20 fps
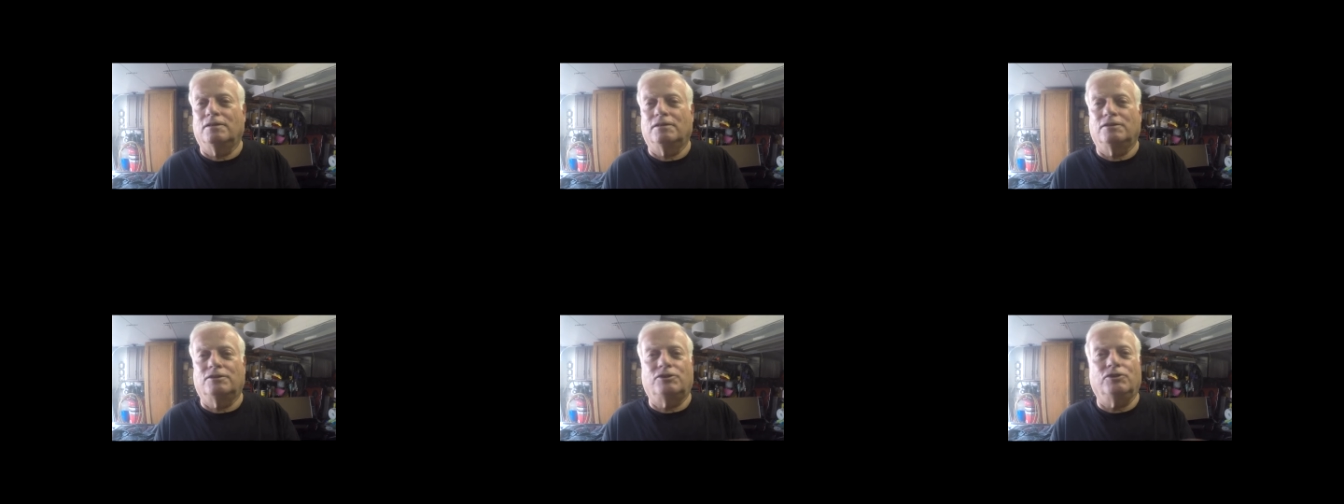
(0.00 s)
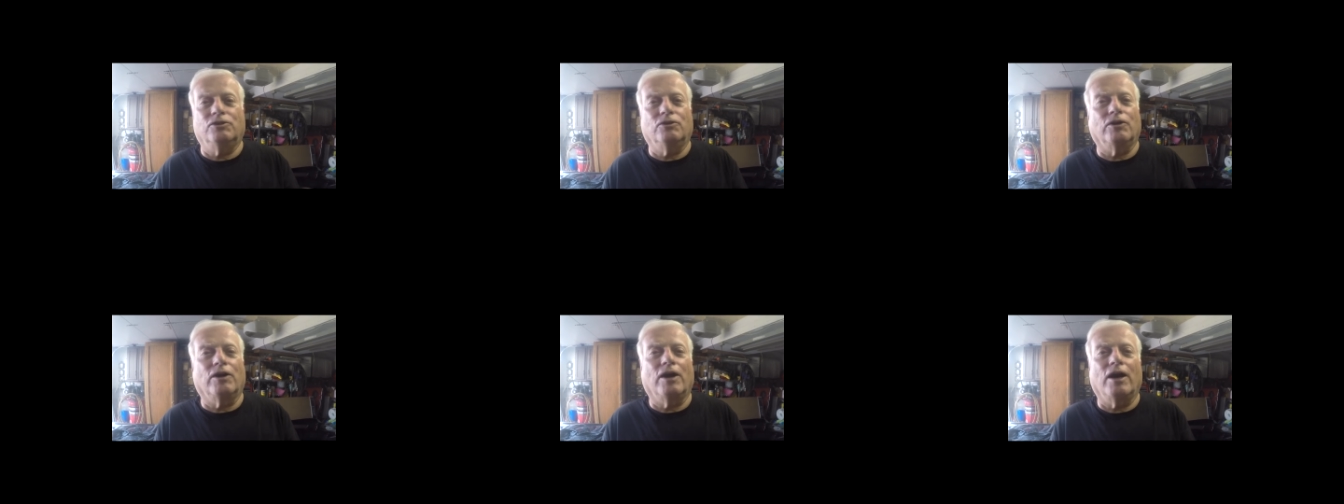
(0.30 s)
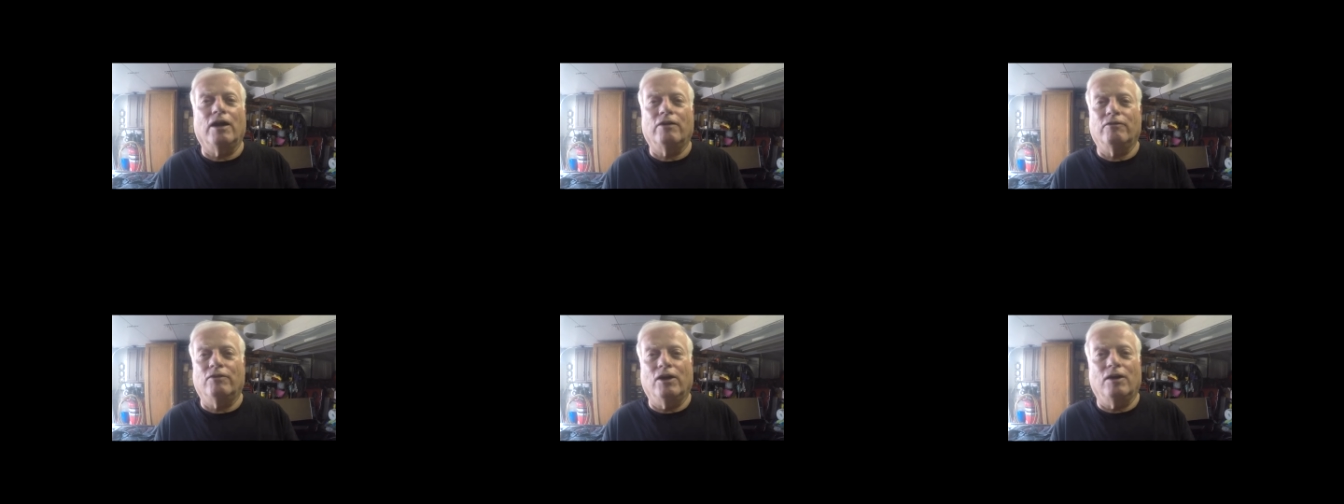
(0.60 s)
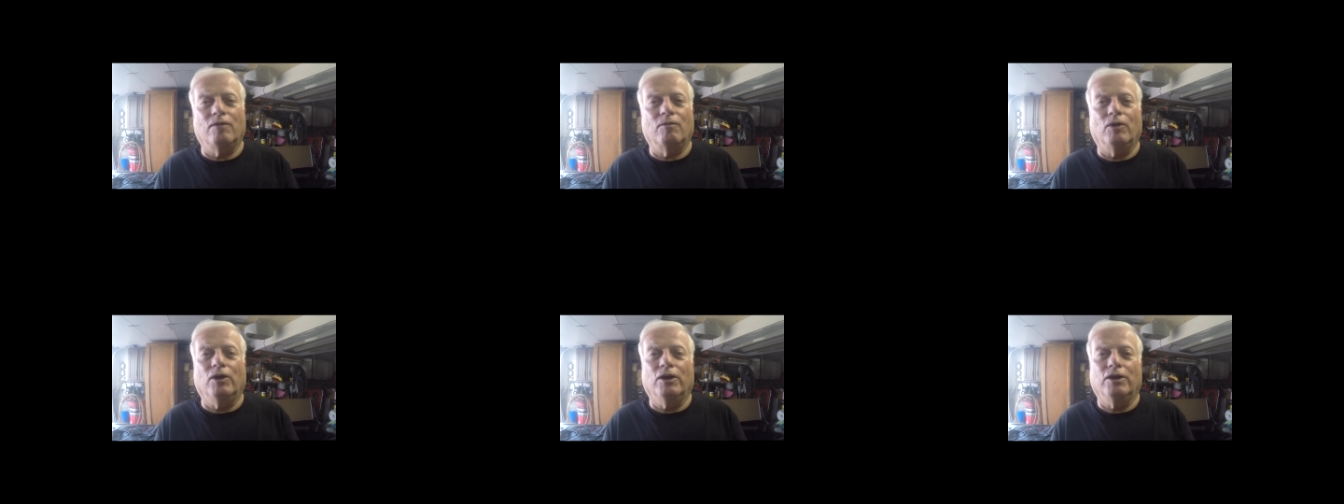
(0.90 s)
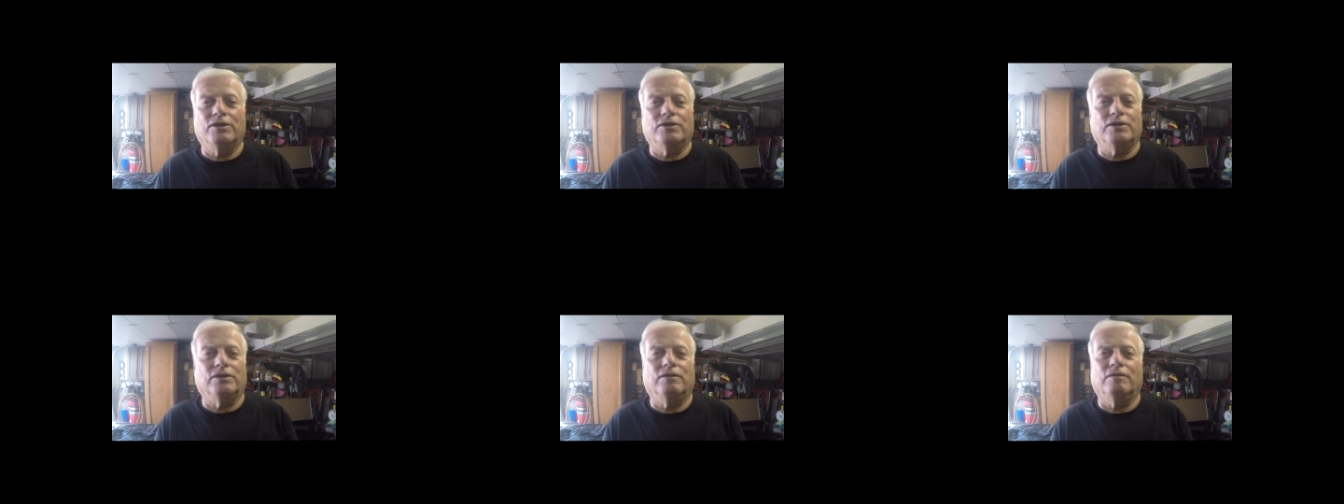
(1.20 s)
still got a
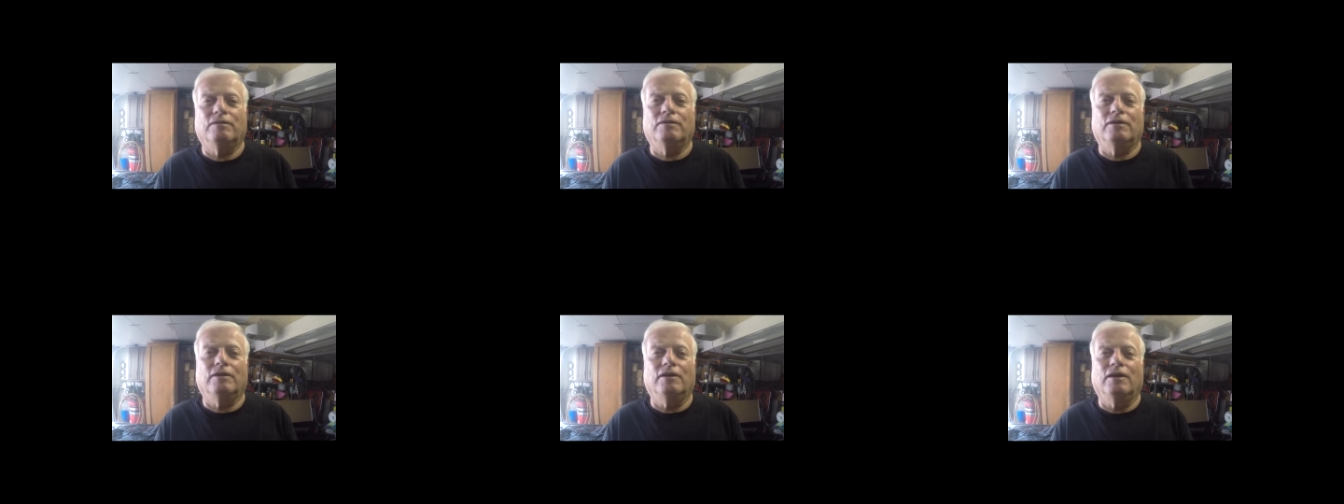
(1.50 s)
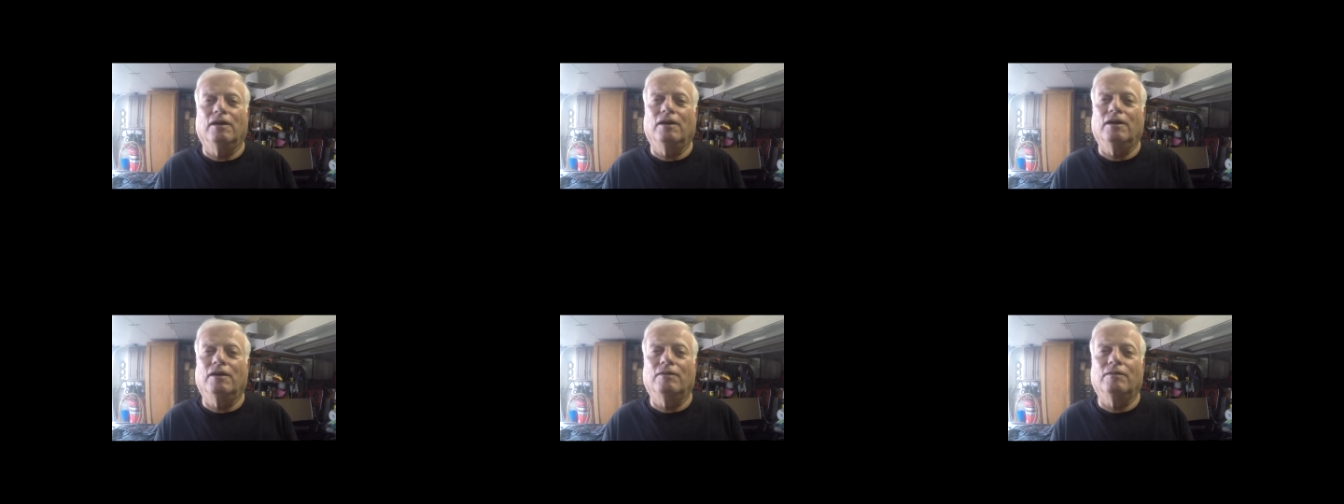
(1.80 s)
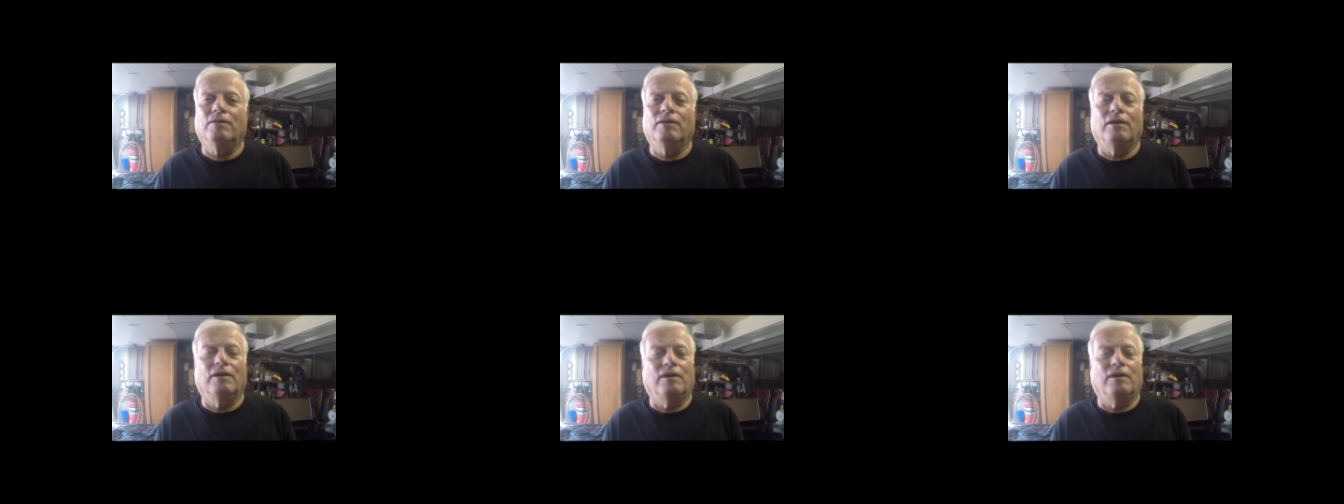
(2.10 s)
vibration. And